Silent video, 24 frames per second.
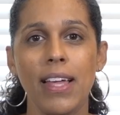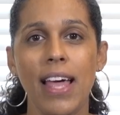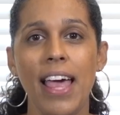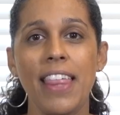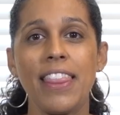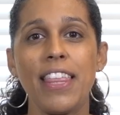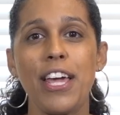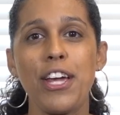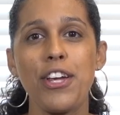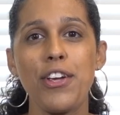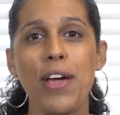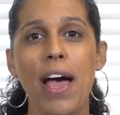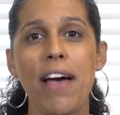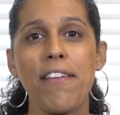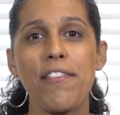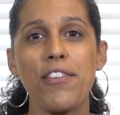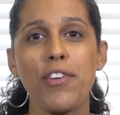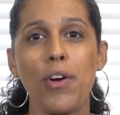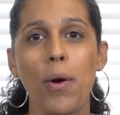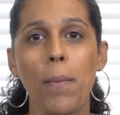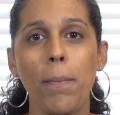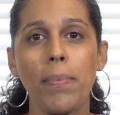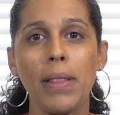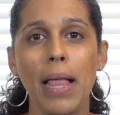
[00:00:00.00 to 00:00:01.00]
And there you have
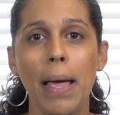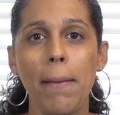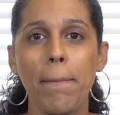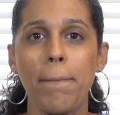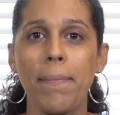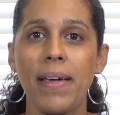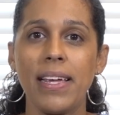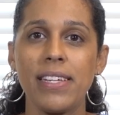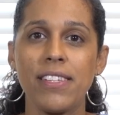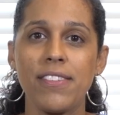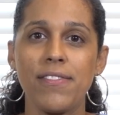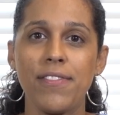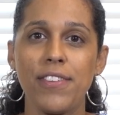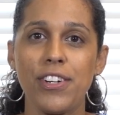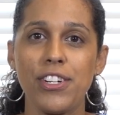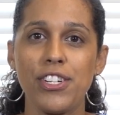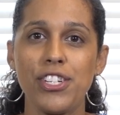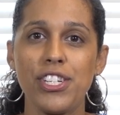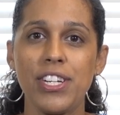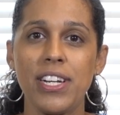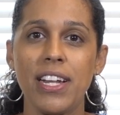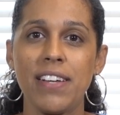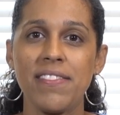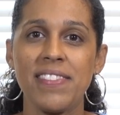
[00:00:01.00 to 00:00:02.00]
your own plant-based
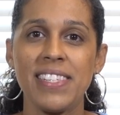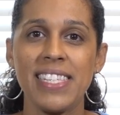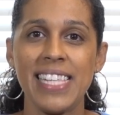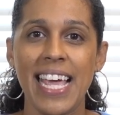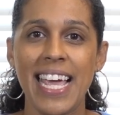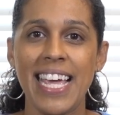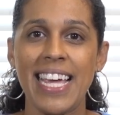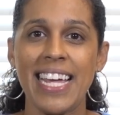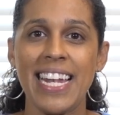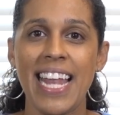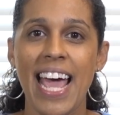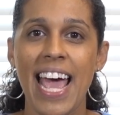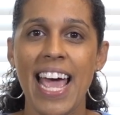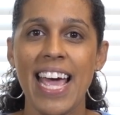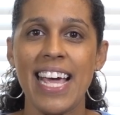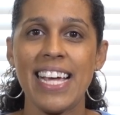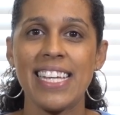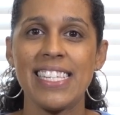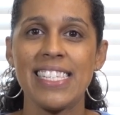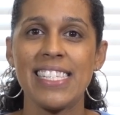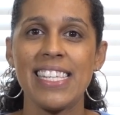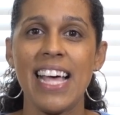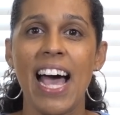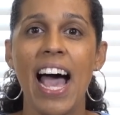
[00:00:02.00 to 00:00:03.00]
version of steak and
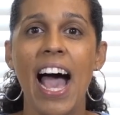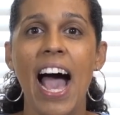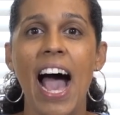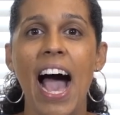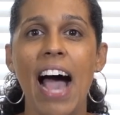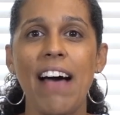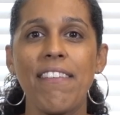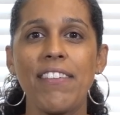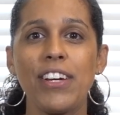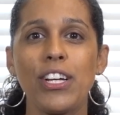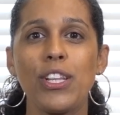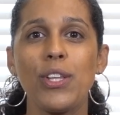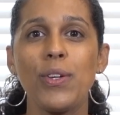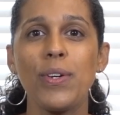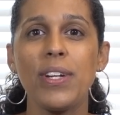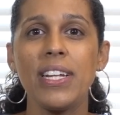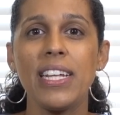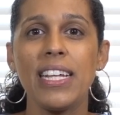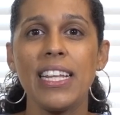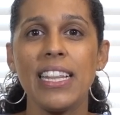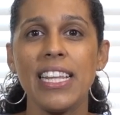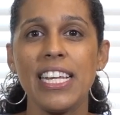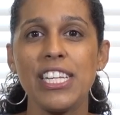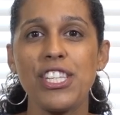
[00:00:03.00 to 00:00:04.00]
eggs. I've
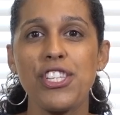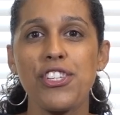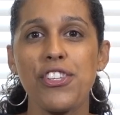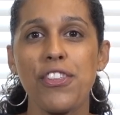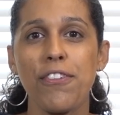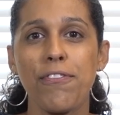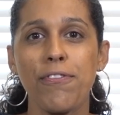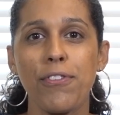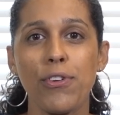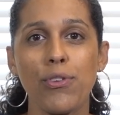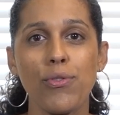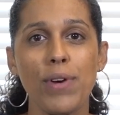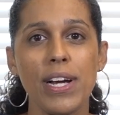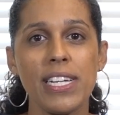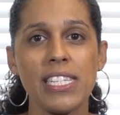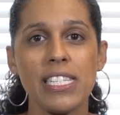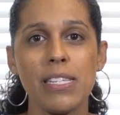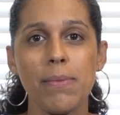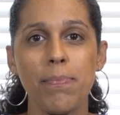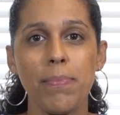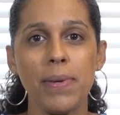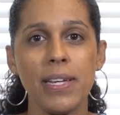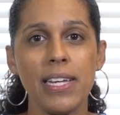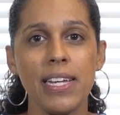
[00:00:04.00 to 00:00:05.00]
included a link to the full
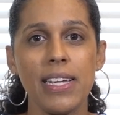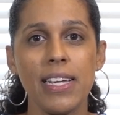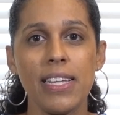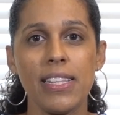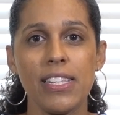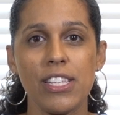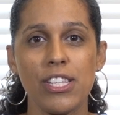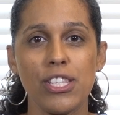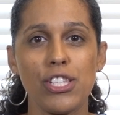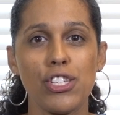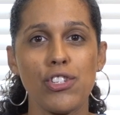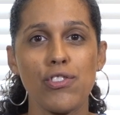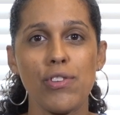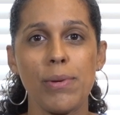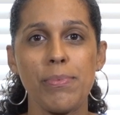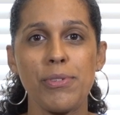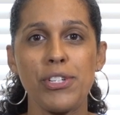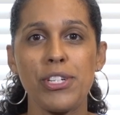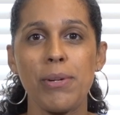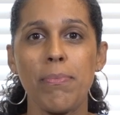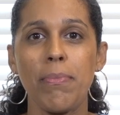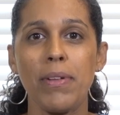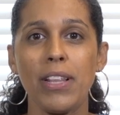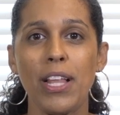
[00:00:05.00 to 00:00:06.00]
recipe in the
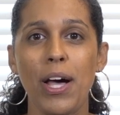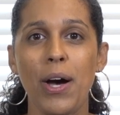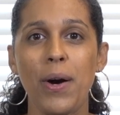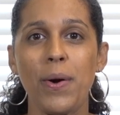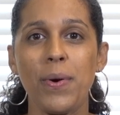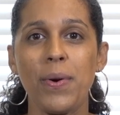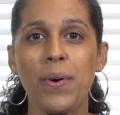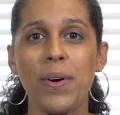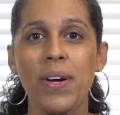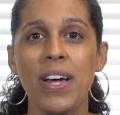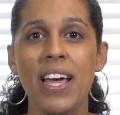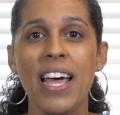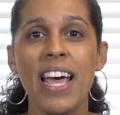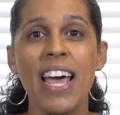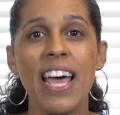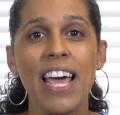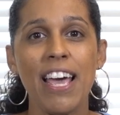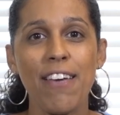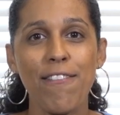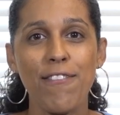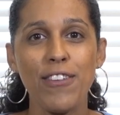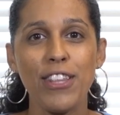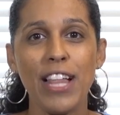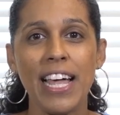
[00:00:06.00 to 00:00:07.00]
description below.
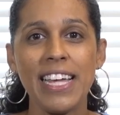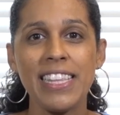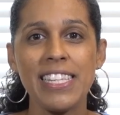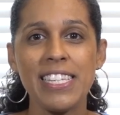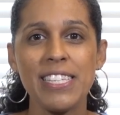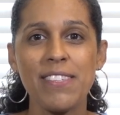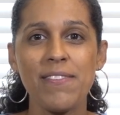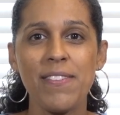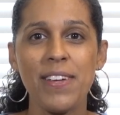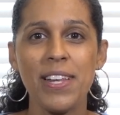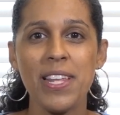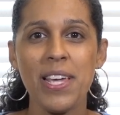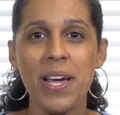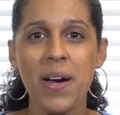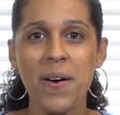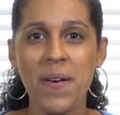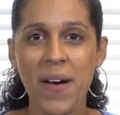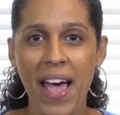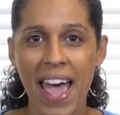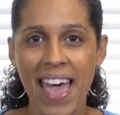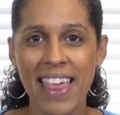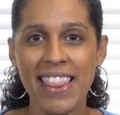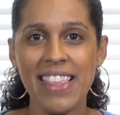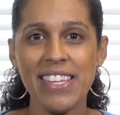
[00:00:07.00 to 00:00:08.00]
If you like this
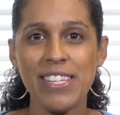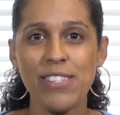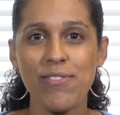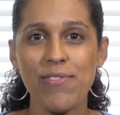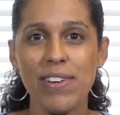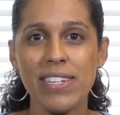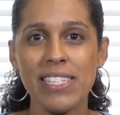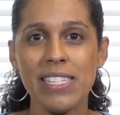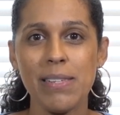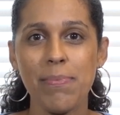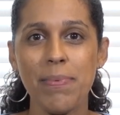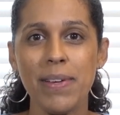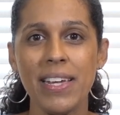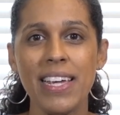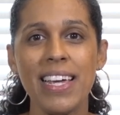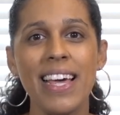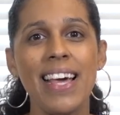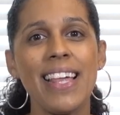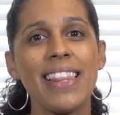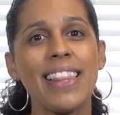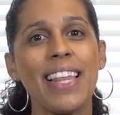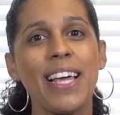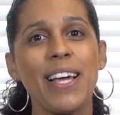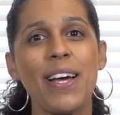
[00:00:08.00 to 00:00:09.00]
video and this recipe,
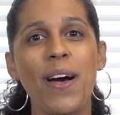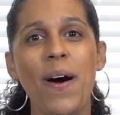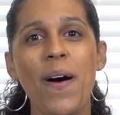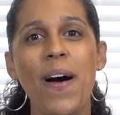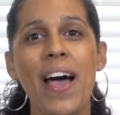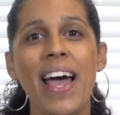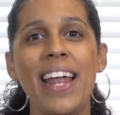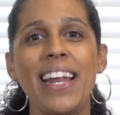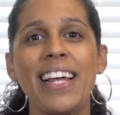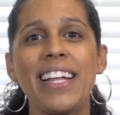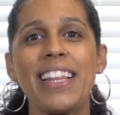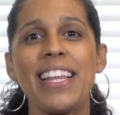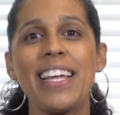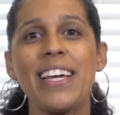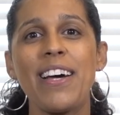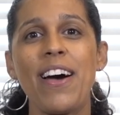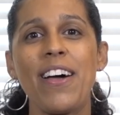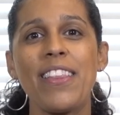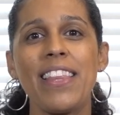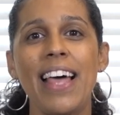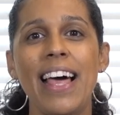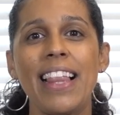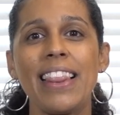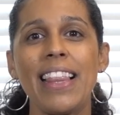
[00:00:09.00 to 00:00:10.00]
then go ahead and click
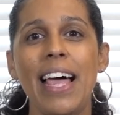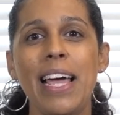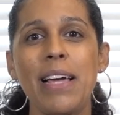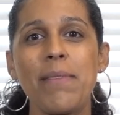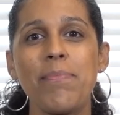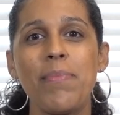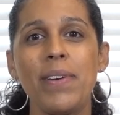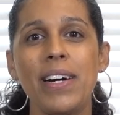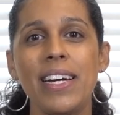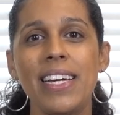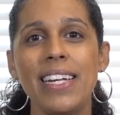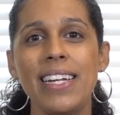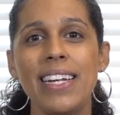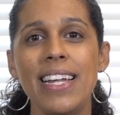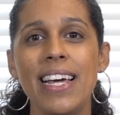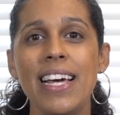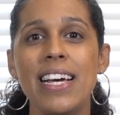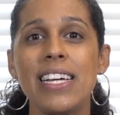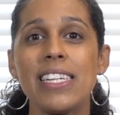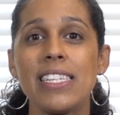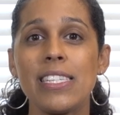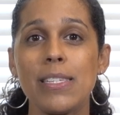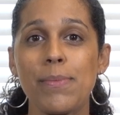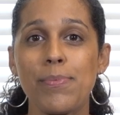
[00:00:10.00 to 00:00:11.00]
on that like button,
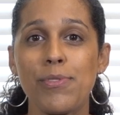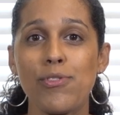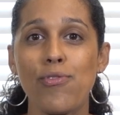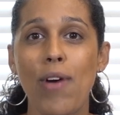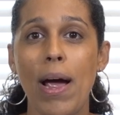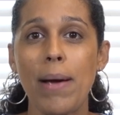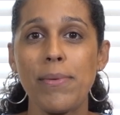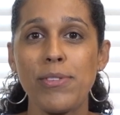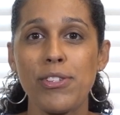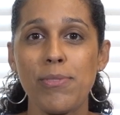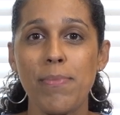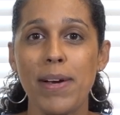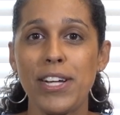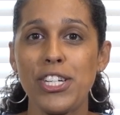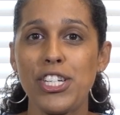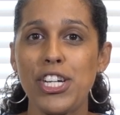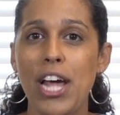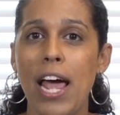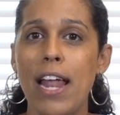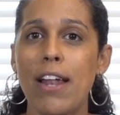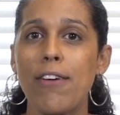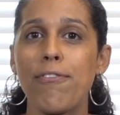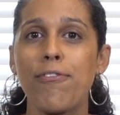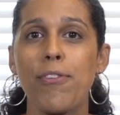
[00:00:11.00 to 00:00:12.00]
subscribe to my
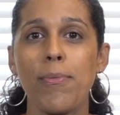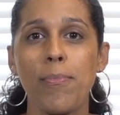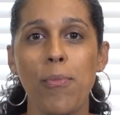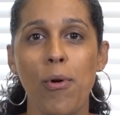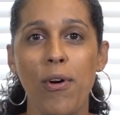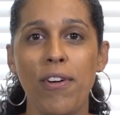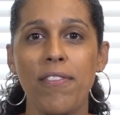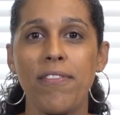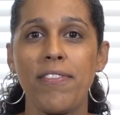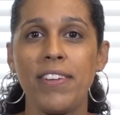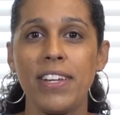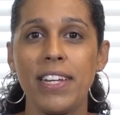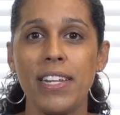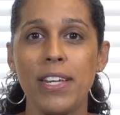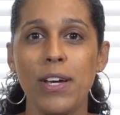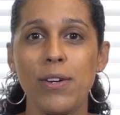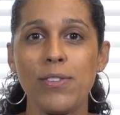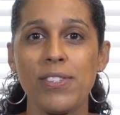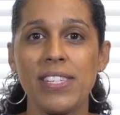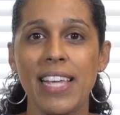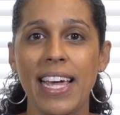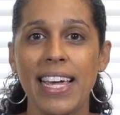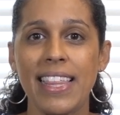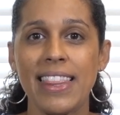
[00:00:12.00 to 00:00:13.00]
channel for more
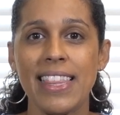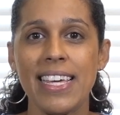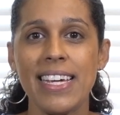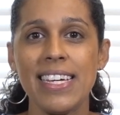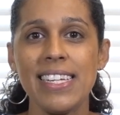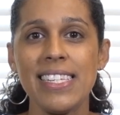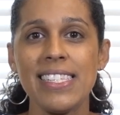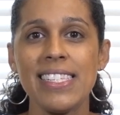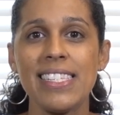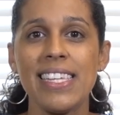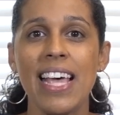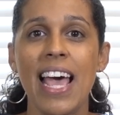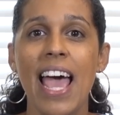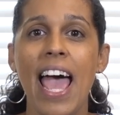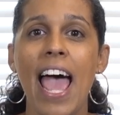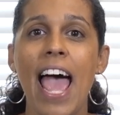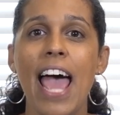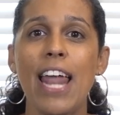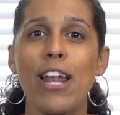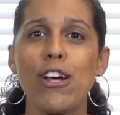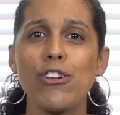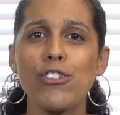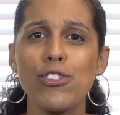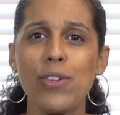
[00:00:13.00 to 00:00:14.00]
videos like this,
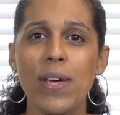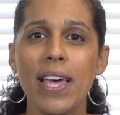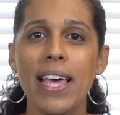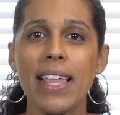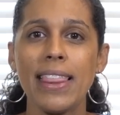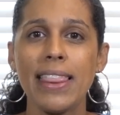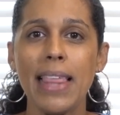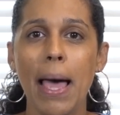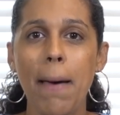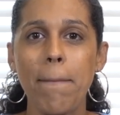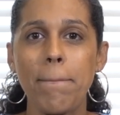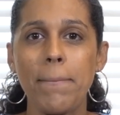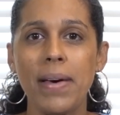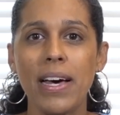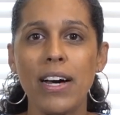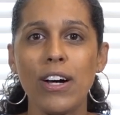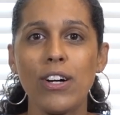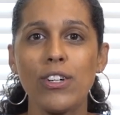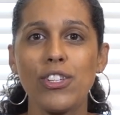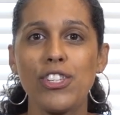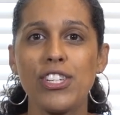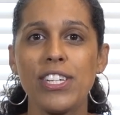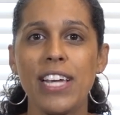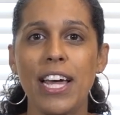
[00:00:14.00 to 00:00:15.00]
and also hit that
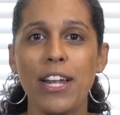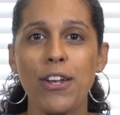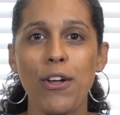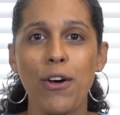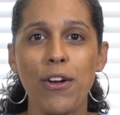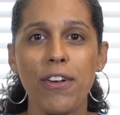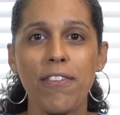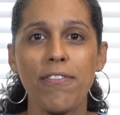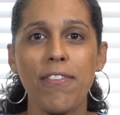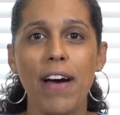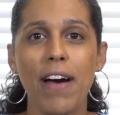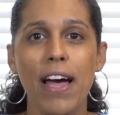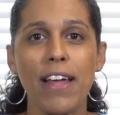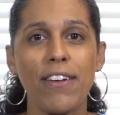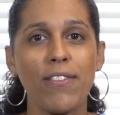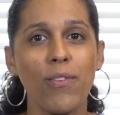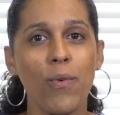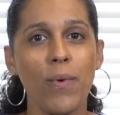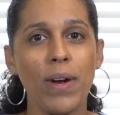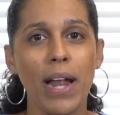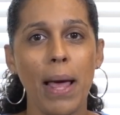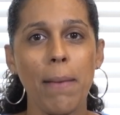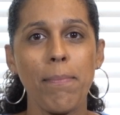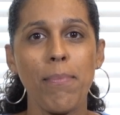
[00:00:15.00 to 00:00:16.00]
bell to get notified
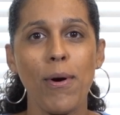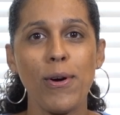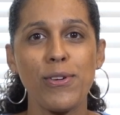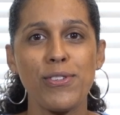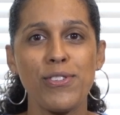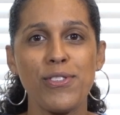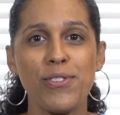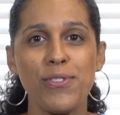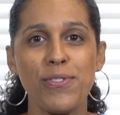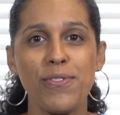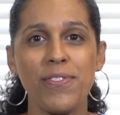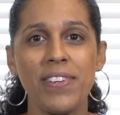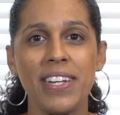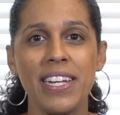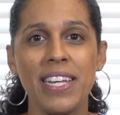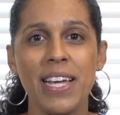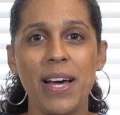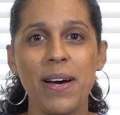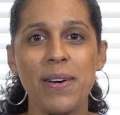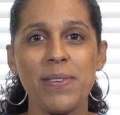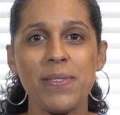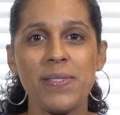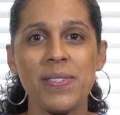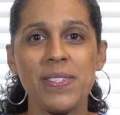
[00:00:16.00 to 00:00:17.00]
when I post new
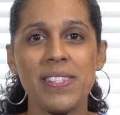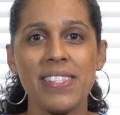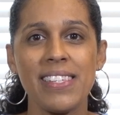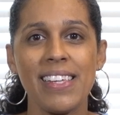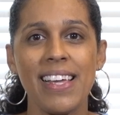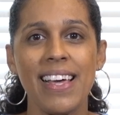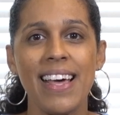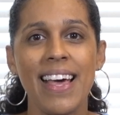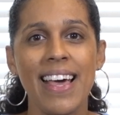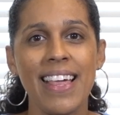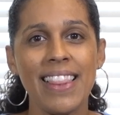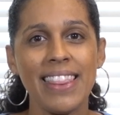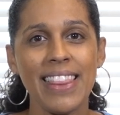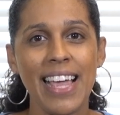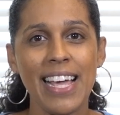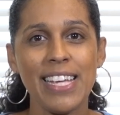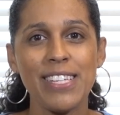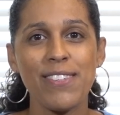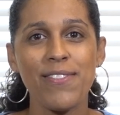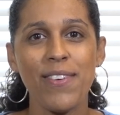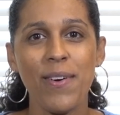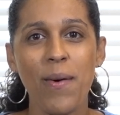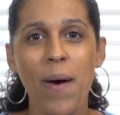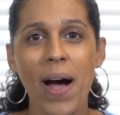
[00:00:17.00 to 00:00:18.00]
videos.
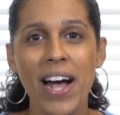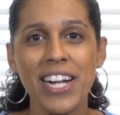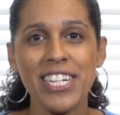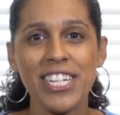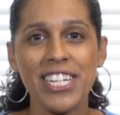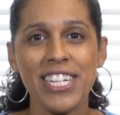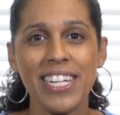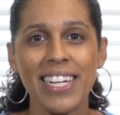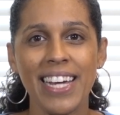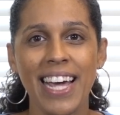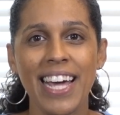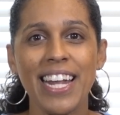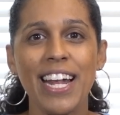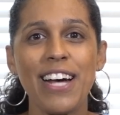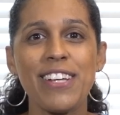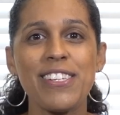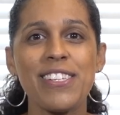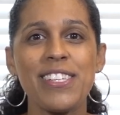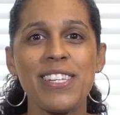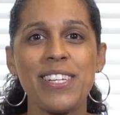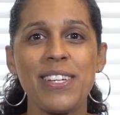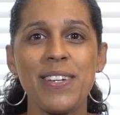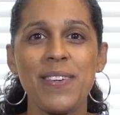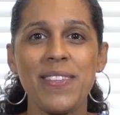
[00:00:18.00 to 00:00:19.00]
Thanks for watching, and I'll
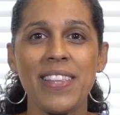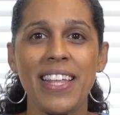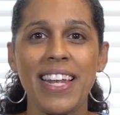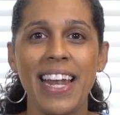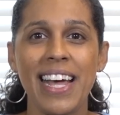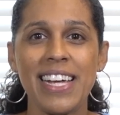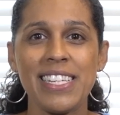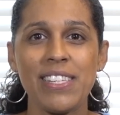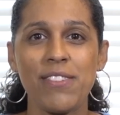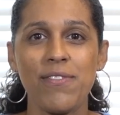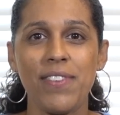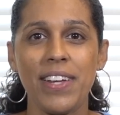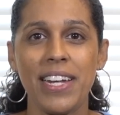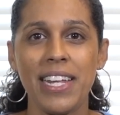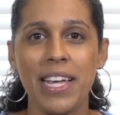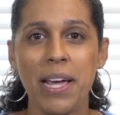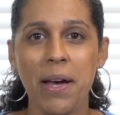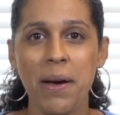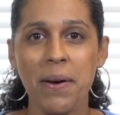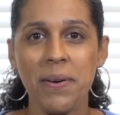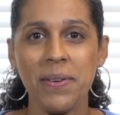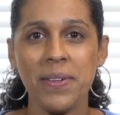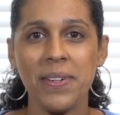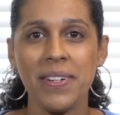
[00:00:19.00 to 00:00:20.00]
see you in the next
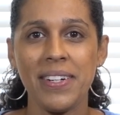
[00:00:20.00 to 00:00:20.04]
video.